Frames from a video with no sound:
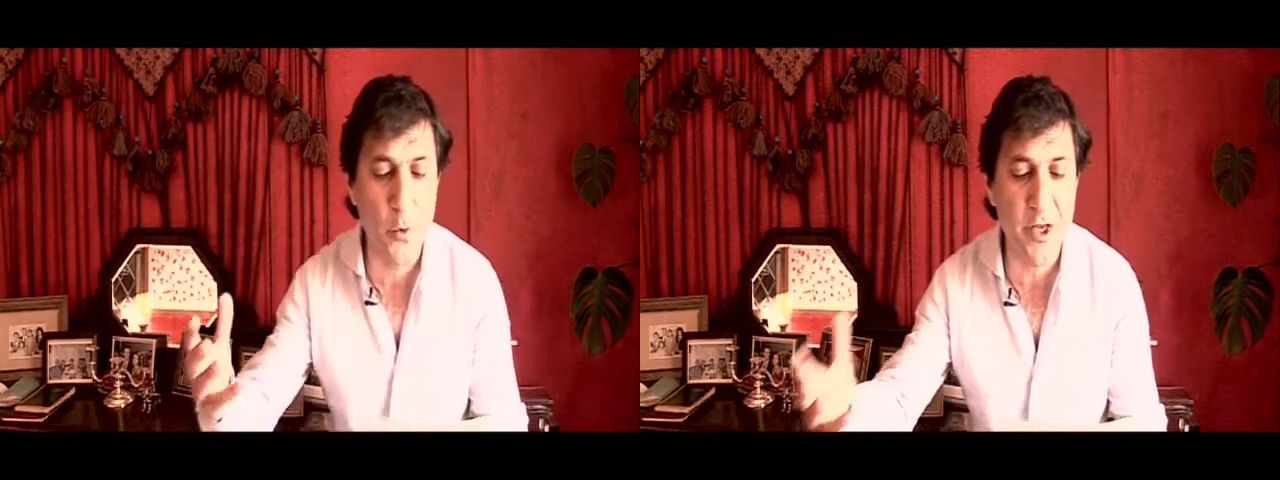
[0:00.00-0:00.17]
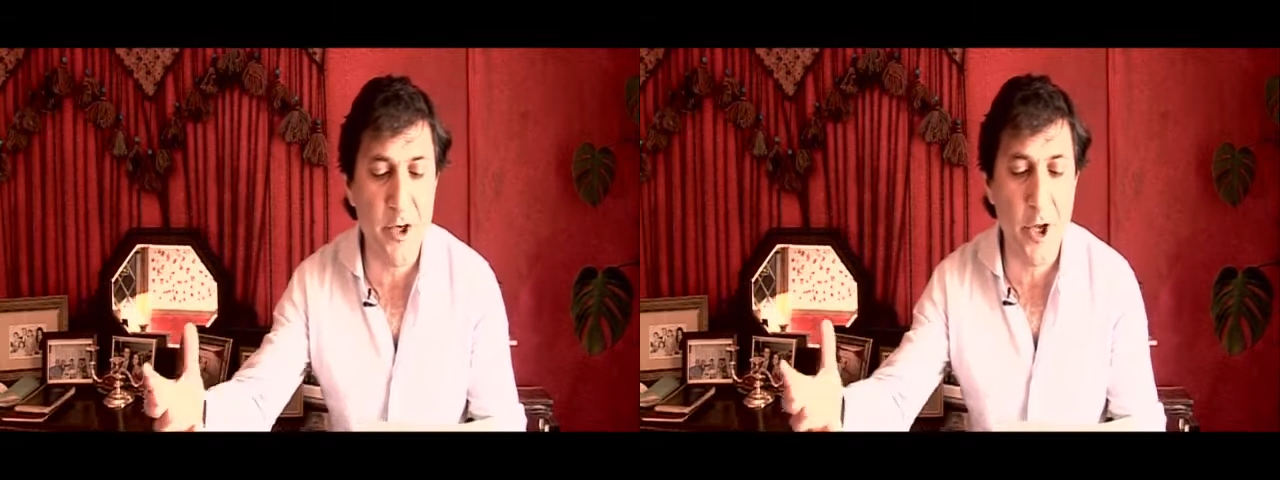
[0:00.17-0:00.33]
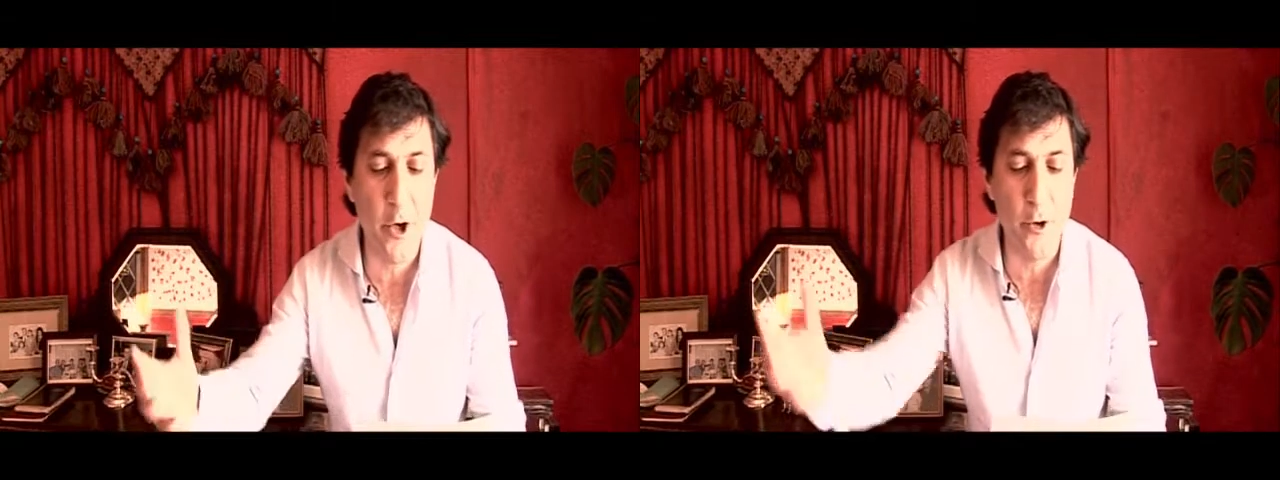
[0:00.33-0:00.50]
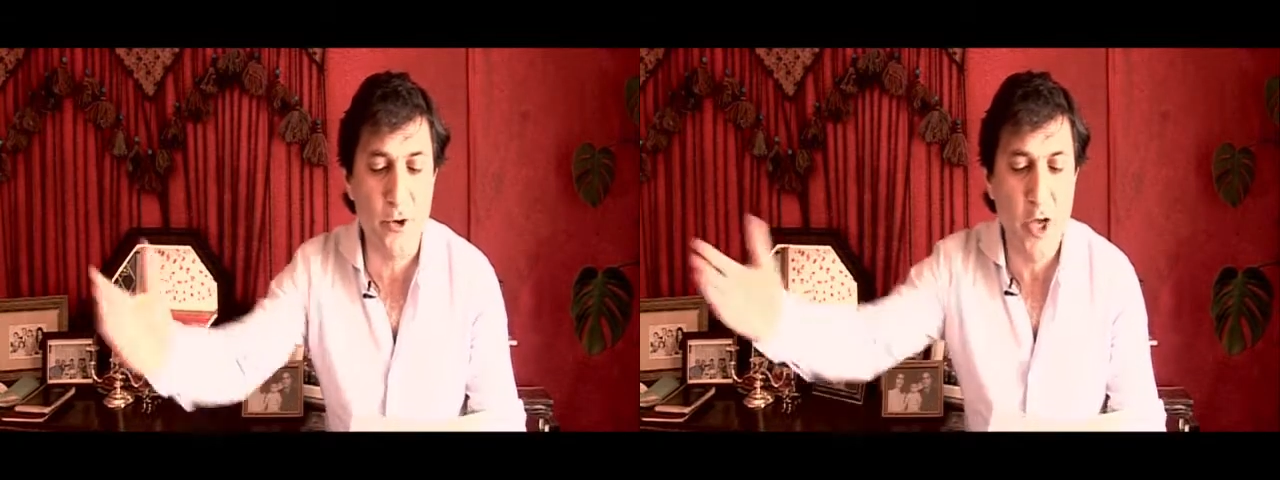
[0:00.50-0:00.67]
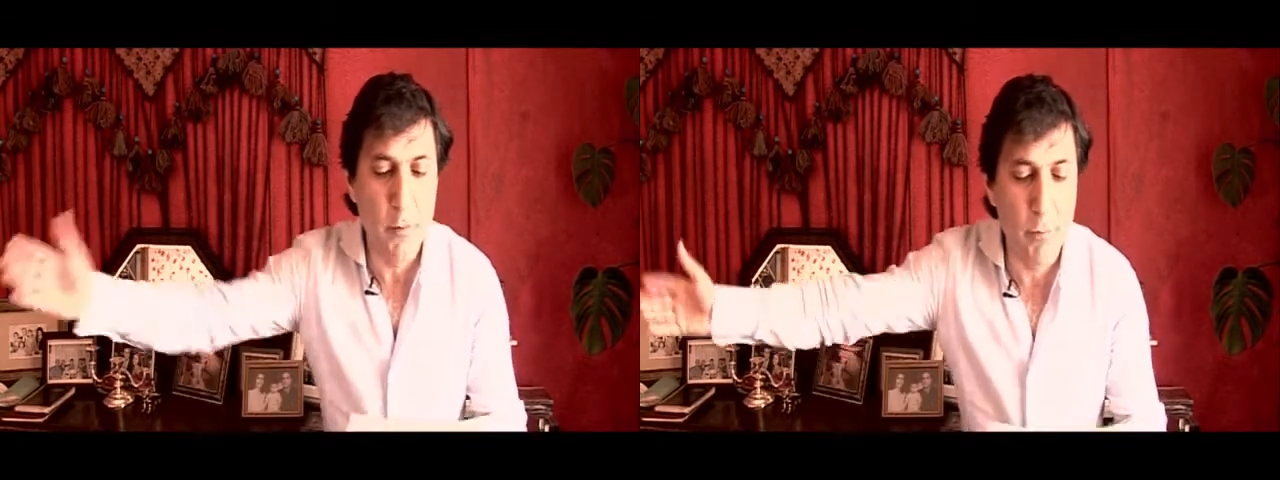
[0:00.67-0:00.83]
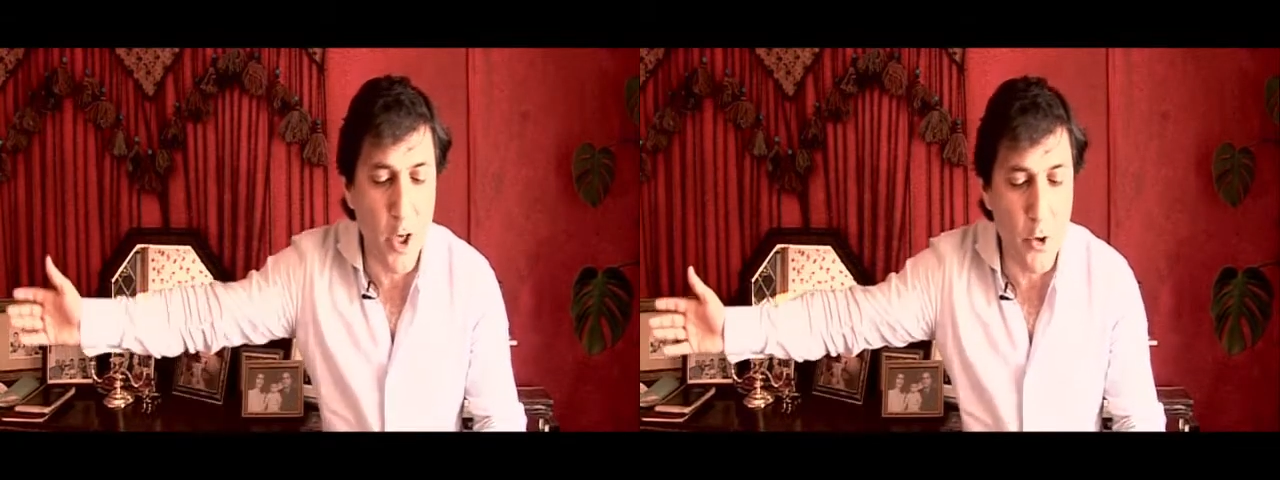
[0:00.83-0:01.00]
windows
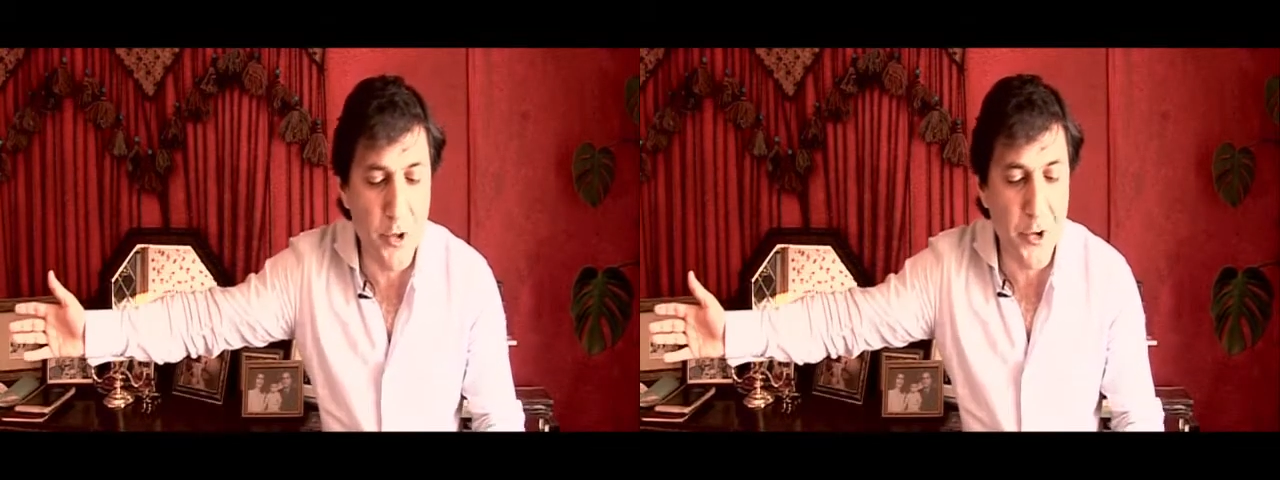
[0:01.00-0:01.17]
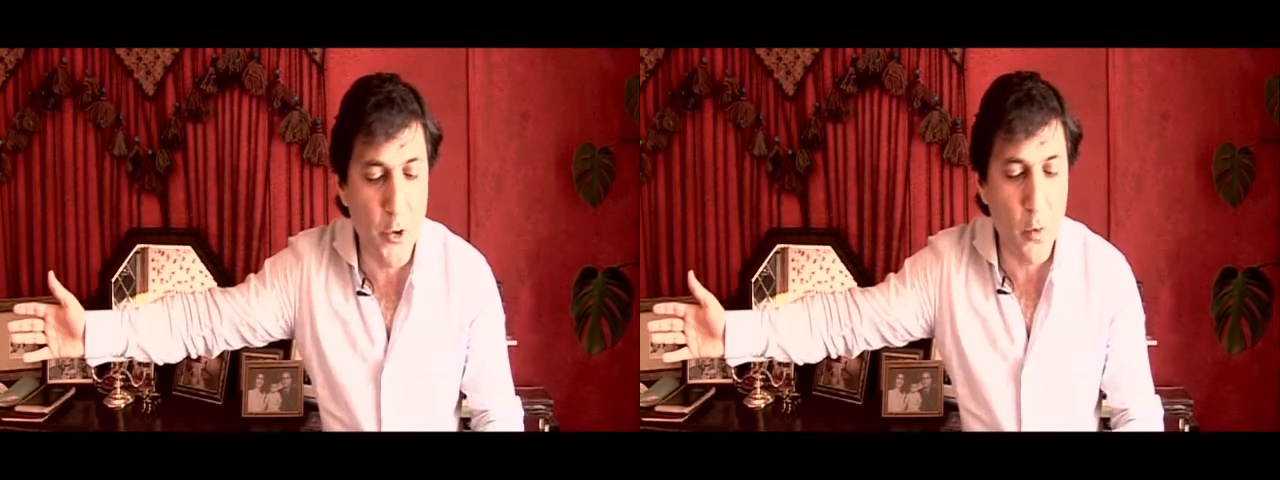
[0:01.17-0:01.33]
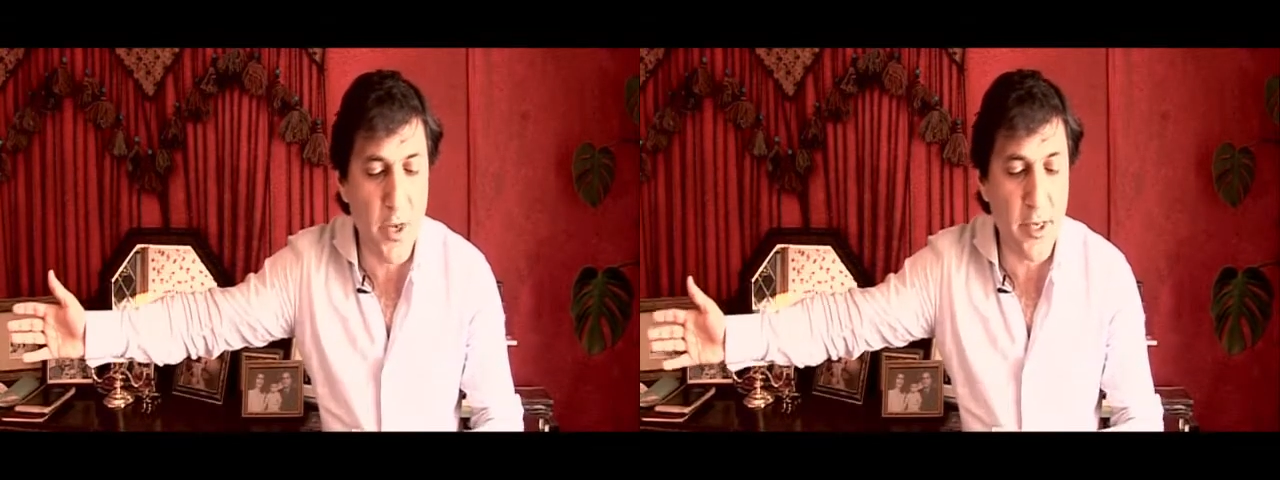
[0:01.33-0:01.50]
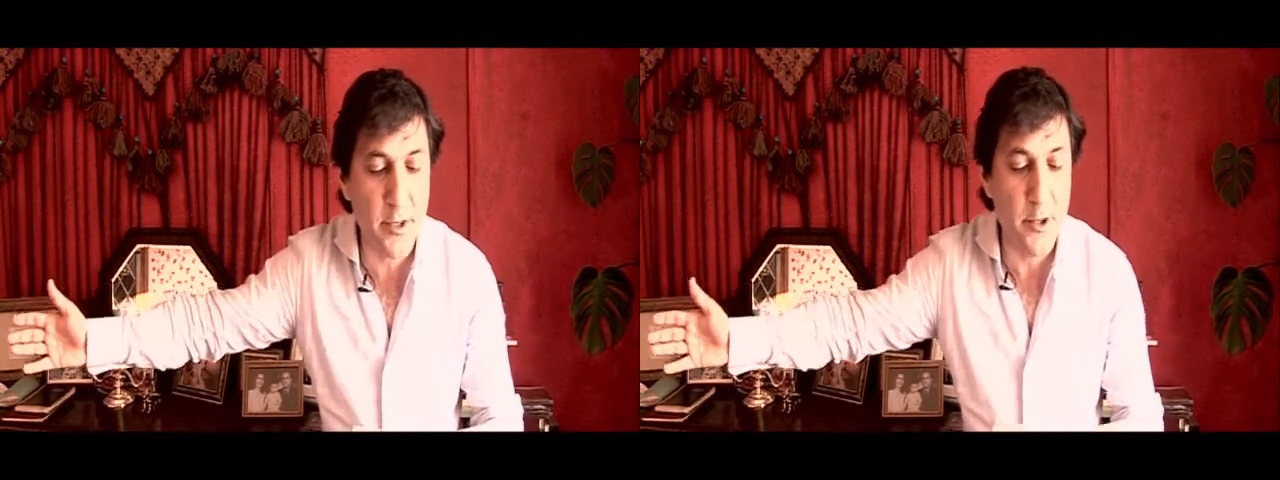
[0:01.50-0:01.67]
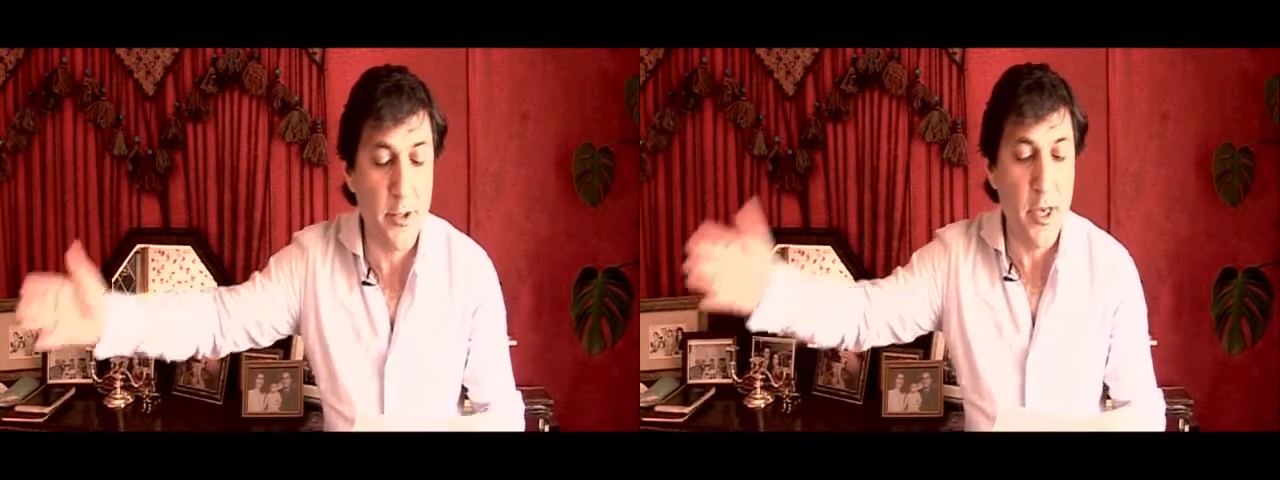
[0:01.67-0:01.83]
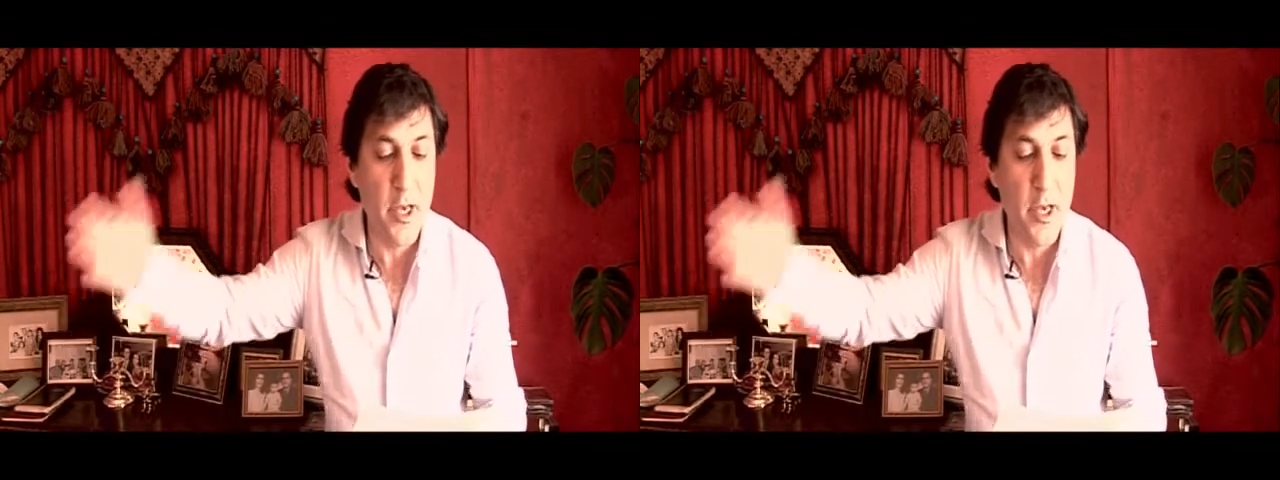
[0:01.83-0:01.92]
blown in the wind?